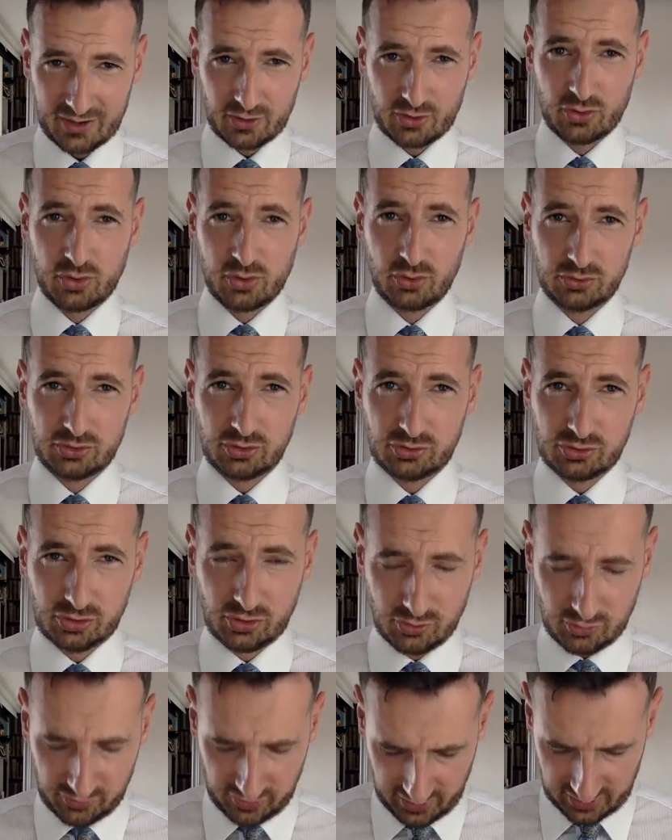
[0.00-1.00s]
could do
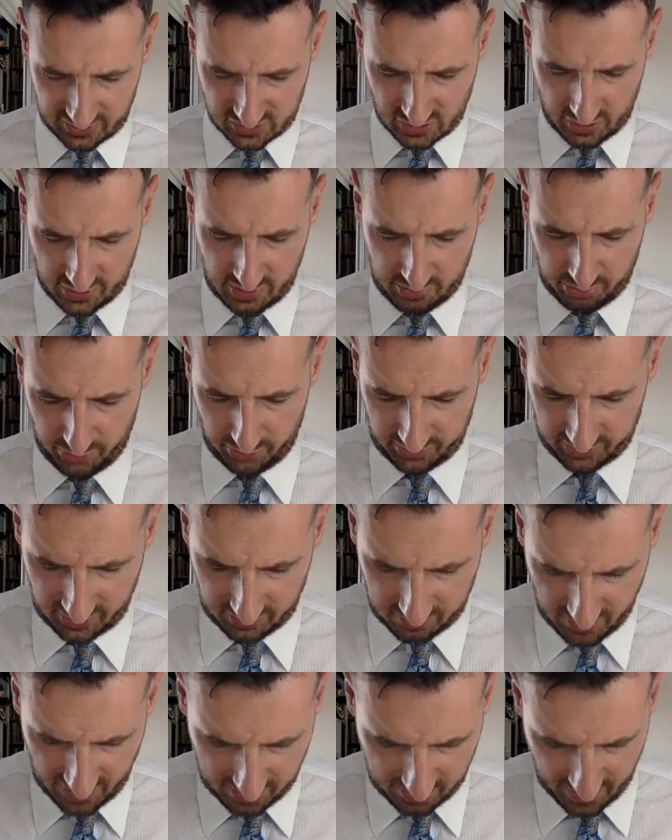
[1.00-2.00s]
two things. Either put it
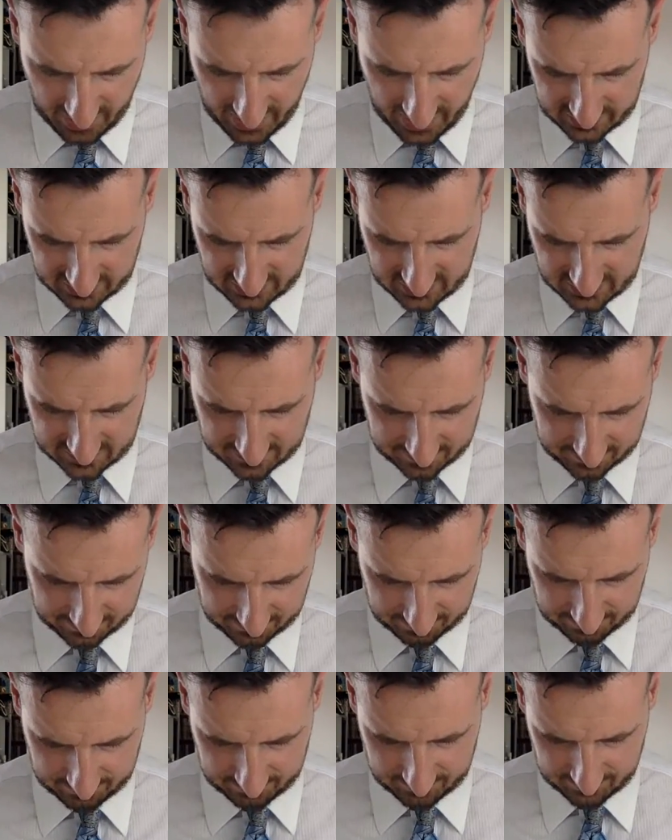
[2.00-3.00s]
in my pants
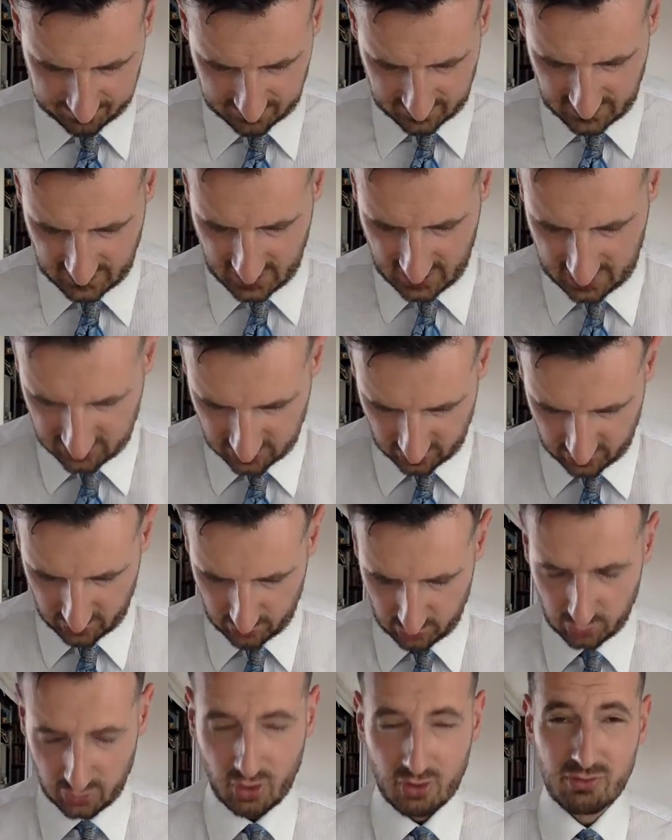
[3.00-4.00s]
and it's going
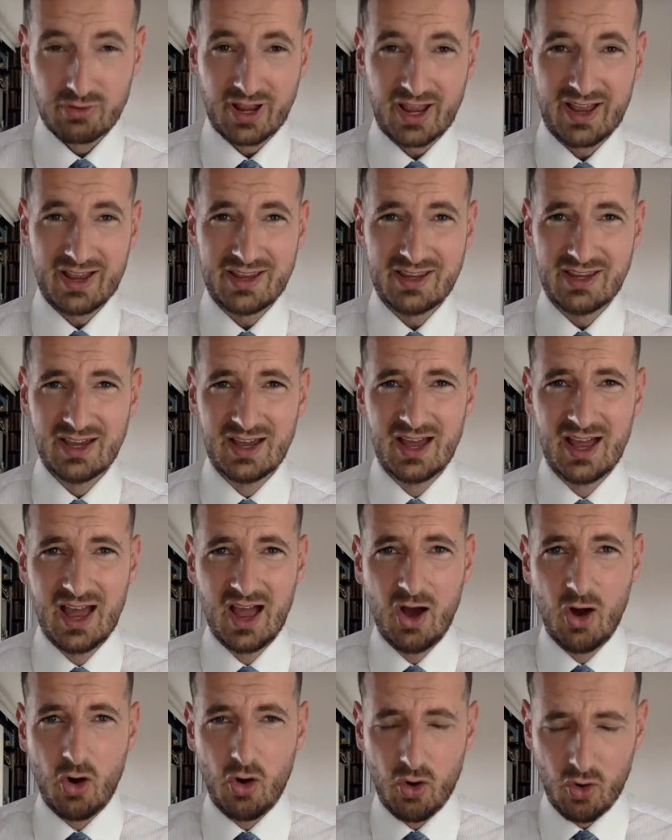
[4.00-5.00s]
to look okay.
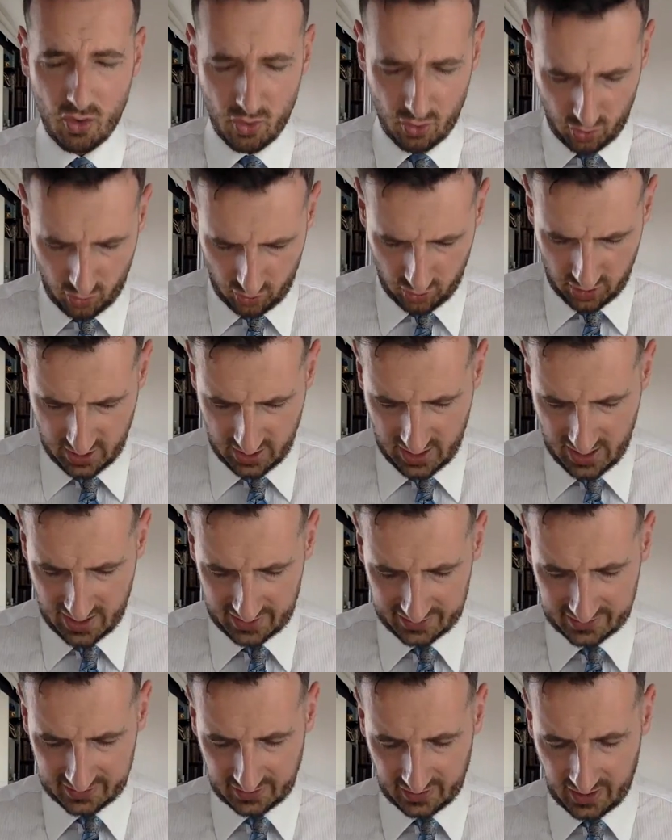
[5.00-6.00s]
Or
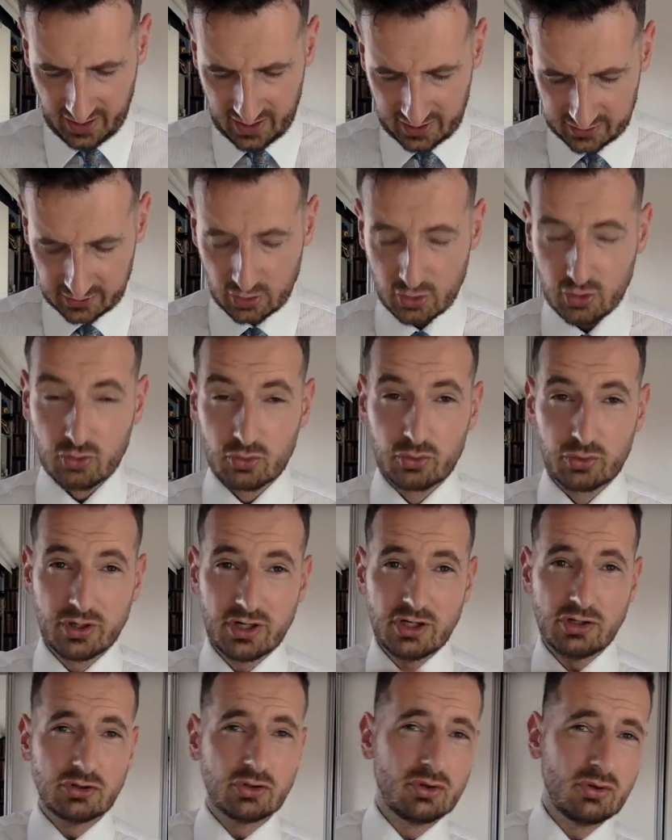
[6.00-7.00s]
I can
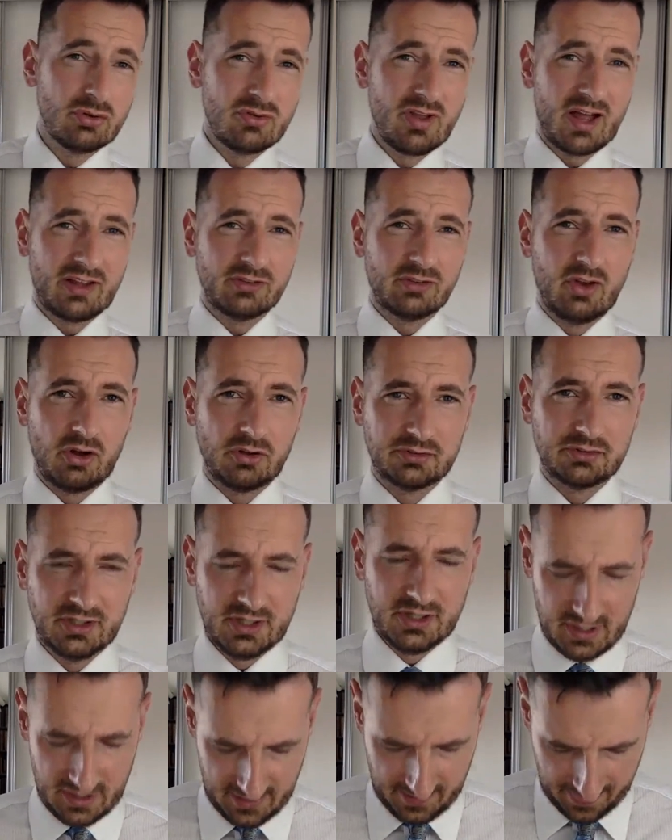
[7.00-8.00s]
redo that knot
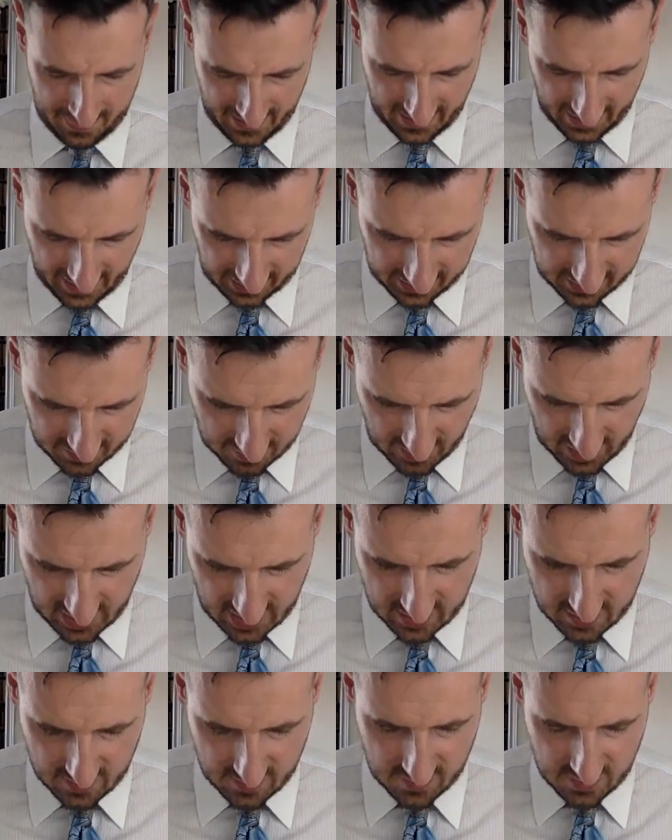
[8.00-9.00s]
and
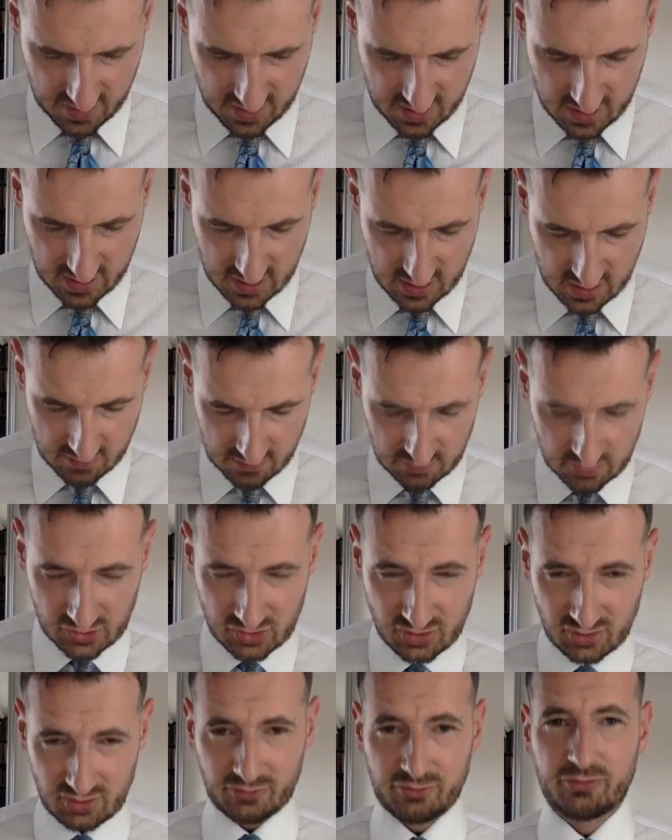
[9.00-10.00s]
maybe
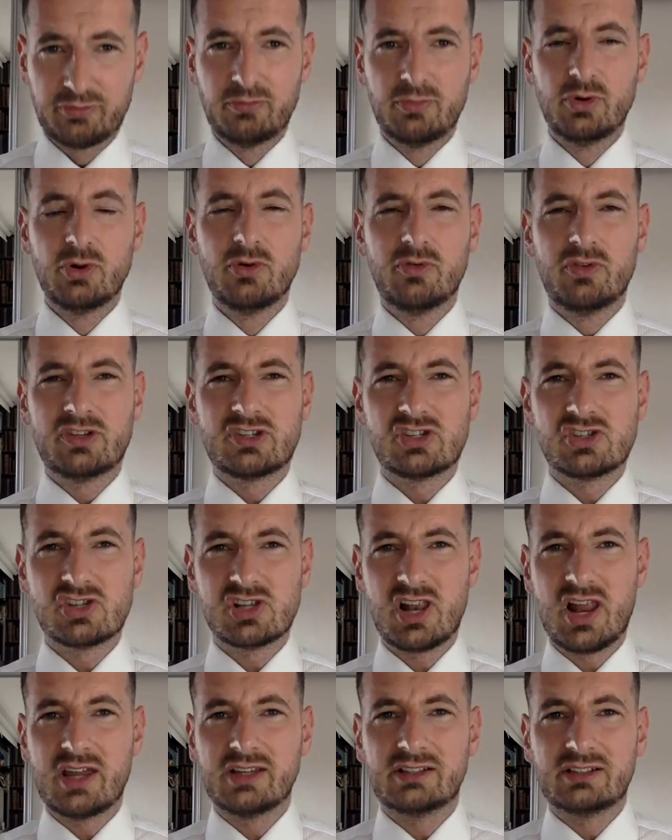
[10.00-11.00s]
sort of move it
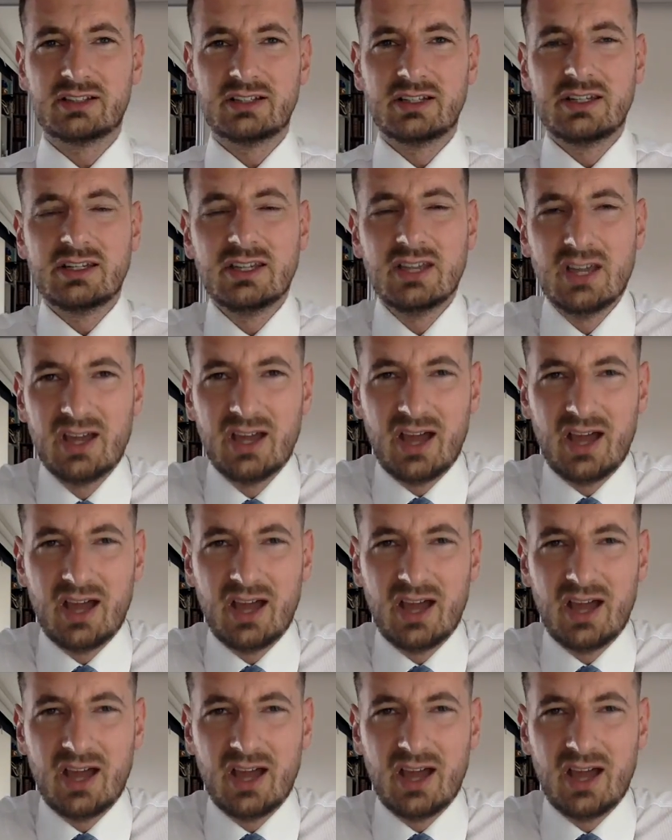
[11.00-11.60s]
slightly